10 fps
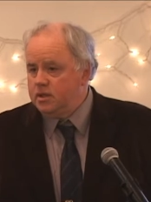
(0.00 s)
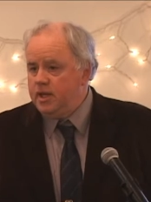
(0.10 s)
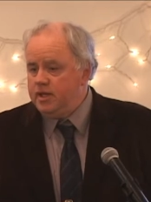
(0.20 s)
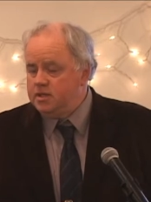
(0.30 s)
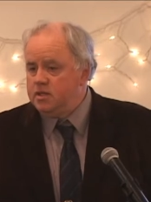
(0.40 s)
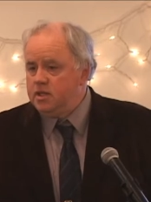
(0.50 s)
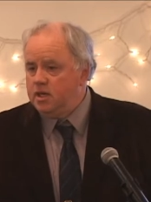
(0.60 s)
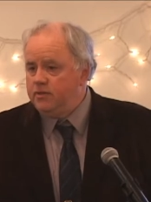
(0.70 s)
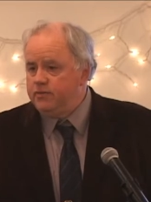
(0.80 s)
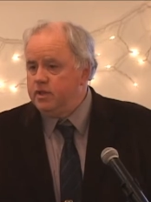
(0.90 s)

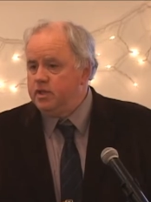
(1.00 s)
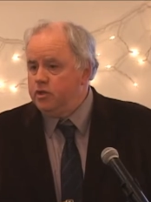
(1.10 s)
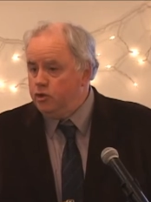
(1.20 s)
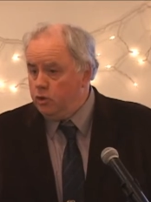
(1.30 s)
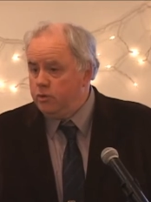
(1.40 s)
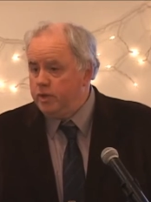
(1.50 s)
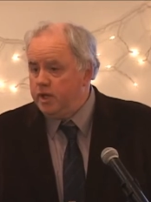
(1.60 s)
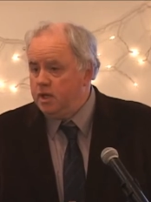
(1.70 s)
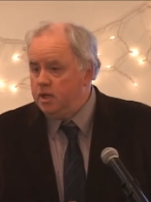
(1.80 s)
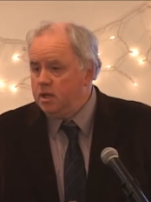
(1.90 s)
ACF in, in
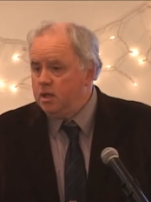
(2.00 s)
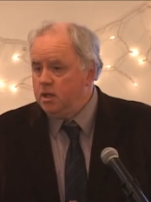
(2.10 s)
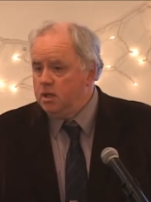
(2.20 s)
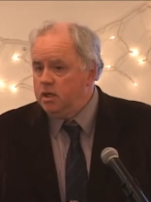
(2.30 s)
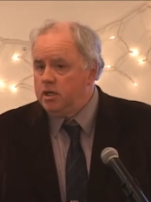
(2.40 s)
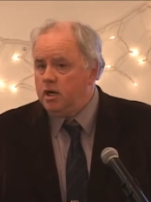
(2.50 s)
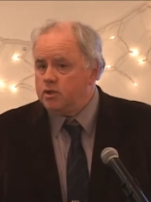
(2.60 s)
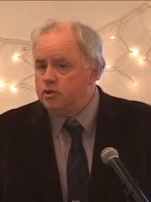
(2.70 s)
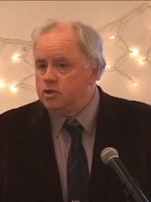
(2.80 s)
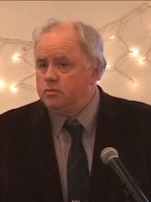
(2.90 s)
Norway in
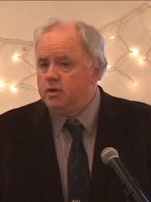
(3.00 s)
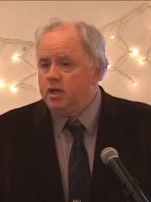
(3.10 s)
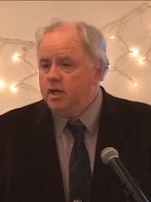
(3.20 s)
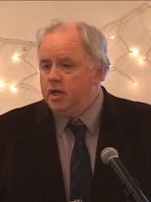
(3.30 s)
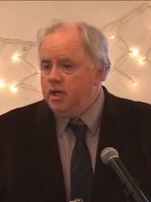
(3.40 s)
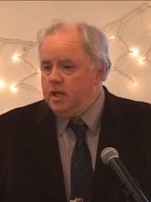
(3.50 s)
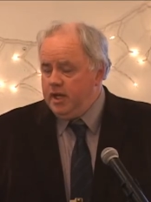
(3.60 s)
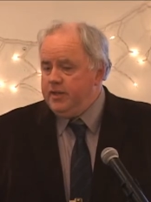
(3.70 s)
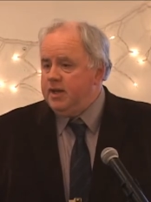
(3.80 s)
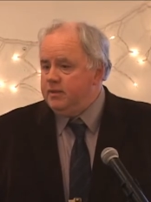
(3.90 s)
October.
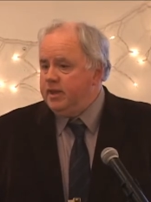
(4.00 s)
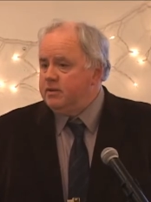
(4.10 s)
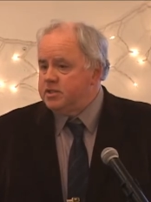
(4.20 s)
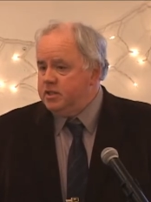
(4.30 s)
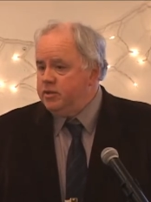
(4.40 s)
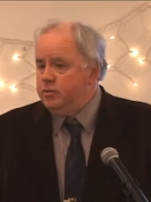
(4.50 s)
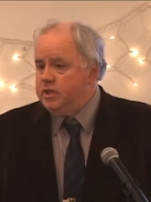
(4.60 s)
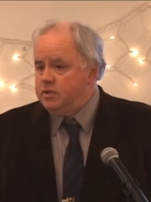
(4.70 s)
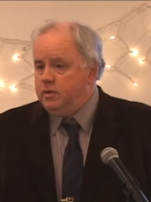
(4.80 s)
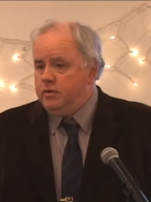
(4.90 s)
And that, that was another
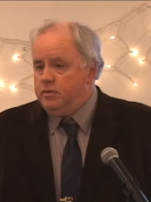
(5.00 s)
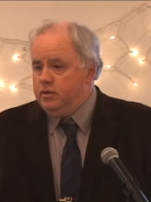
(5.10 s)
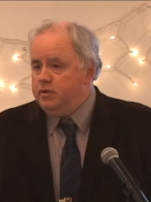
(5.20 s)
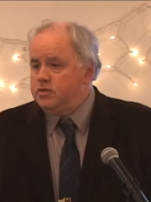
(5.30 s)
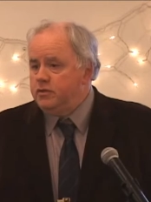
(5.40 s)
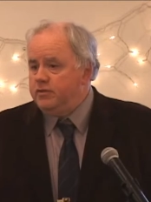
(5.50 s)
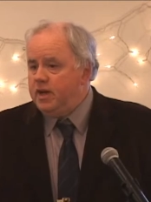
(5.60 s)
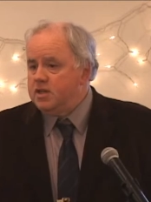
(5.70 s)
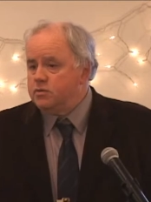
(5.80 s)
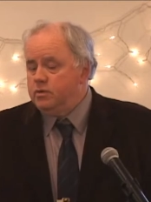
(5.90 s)
reason why we moved so
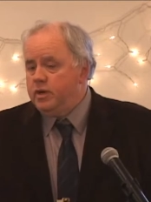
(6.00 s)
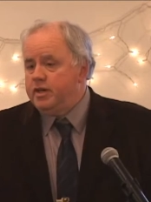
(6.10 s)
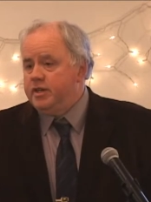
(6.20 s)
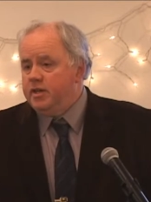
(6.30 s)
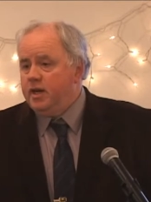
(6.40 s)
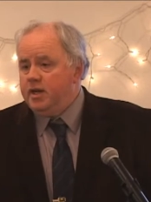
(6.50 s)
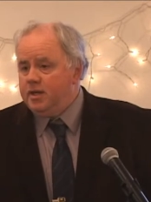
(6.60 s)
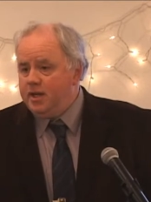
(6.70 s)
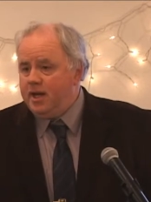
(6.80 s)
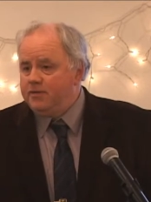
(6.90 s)
fast. We wanted to
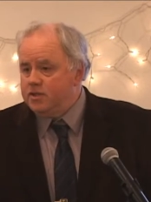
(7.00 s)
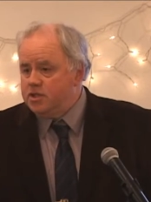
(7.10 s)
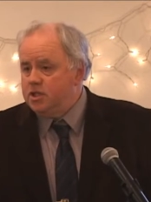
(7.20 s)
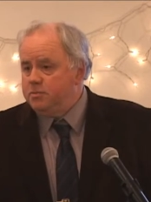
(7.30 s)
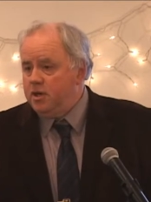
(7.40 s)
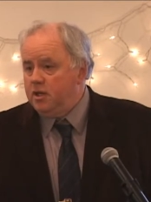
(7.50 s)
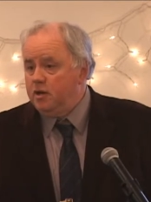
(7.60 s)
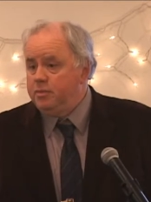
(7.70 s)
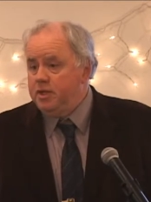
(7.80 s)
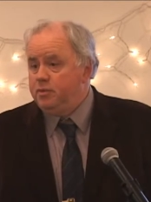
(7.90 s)
not have to ship all
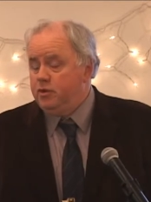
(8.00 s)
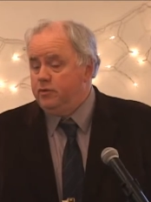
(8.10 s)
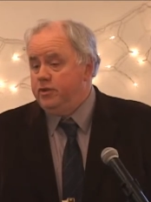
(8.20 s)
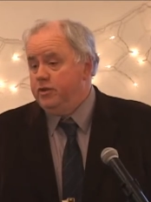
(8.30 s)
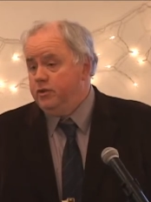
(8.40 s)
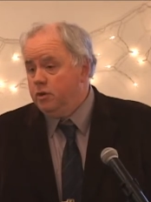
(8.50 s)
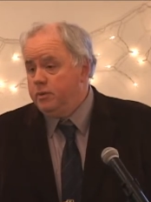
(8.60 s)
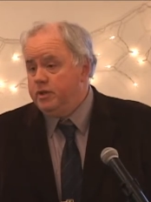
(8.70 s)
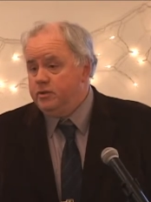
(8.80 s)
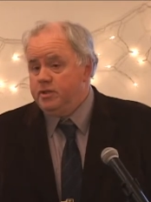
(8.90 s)
our people over there to
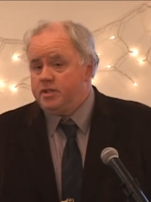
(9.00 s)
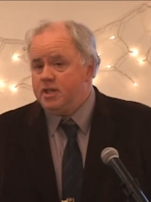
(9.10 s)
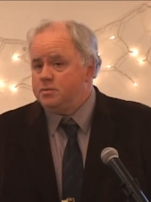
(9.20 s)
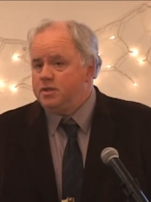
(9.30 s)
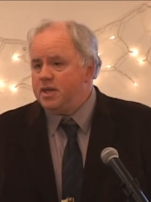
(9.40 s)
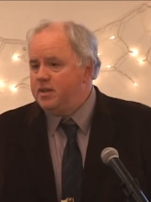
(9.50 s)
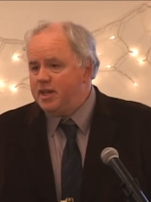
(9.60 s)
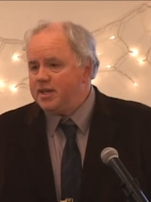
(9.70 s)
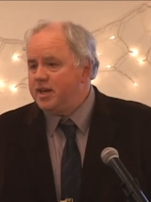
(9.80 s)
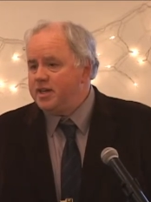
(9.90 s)
Norway to do the test. But that,
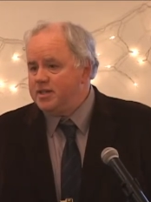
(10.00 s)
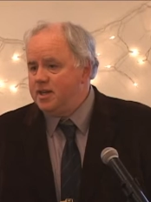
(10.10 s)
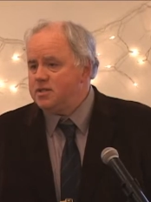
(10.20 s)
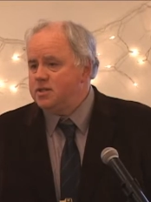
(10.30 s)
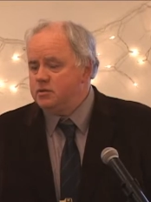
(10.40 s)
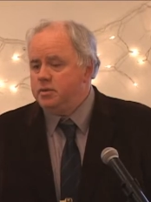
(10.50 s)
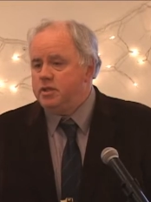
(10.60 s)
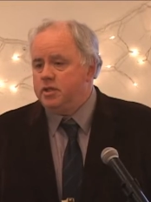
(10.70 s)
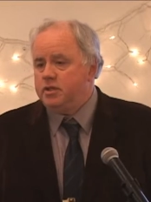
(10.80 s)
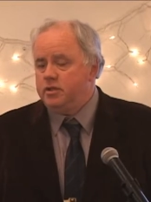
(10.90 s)
that kind of testing will be
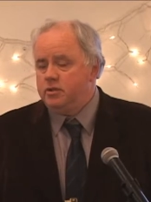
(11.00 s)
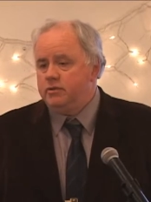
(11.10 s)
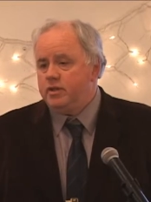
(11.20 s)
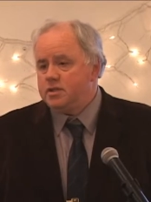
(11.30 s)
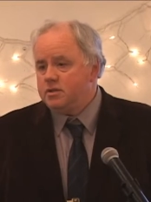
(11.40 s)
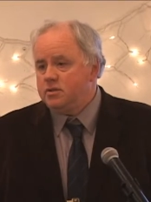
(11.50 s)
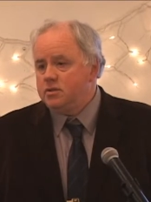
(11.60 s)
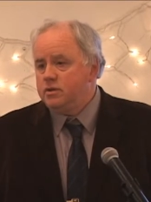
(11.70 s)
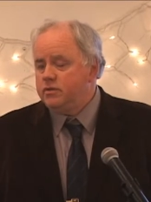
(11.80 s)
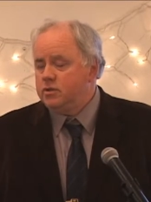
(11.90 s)
done on the new vessel,
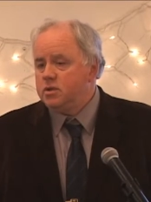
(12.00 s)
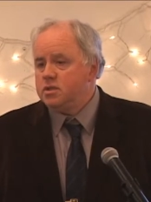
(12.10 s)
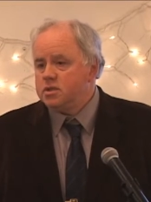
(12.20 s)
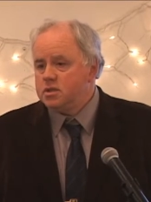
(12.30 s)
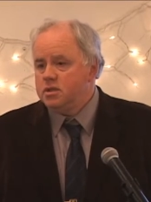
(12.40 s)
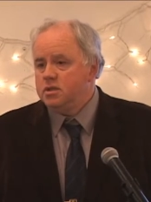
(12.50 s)
too, of course.